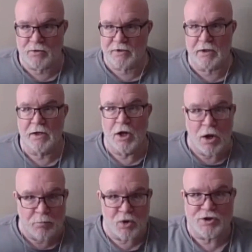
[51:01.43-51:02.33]
to
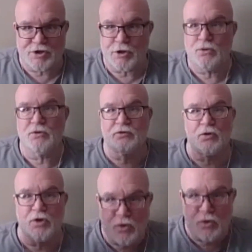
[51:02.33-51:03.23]
push you
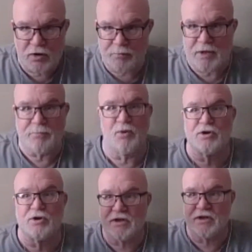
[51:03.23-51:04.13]
so you could be
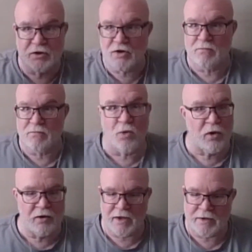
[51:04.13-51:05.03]
pushed and learn
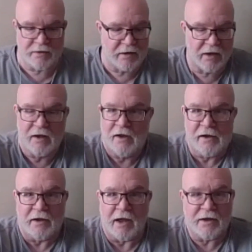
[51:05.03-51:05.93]
more. And
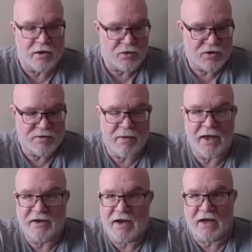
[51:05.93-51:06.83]
you
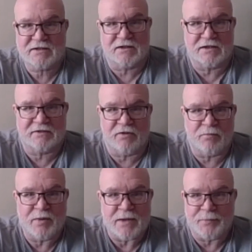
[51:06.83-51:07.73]
demanded excellence from
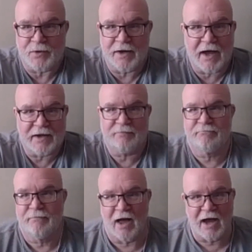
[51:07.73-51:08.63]
people, and I